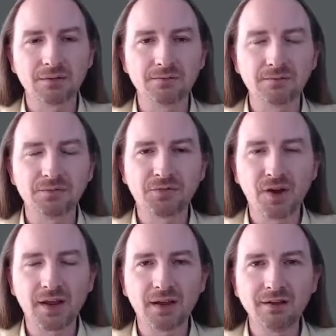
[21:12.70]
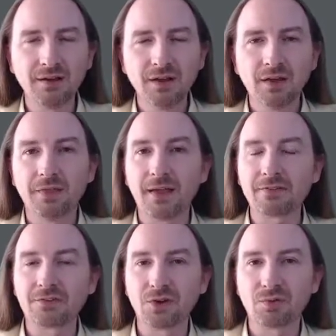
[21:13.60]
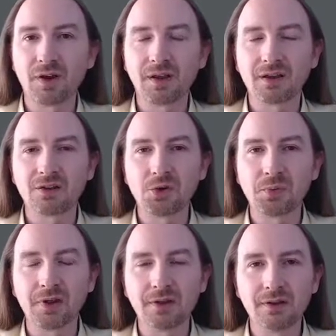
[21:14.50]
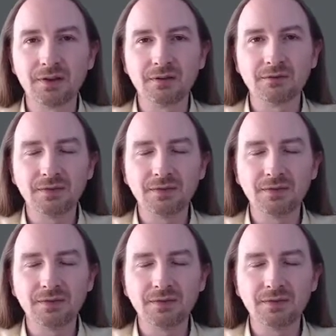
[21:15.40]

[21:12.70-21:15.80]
front end, that's still running in Kubernetes in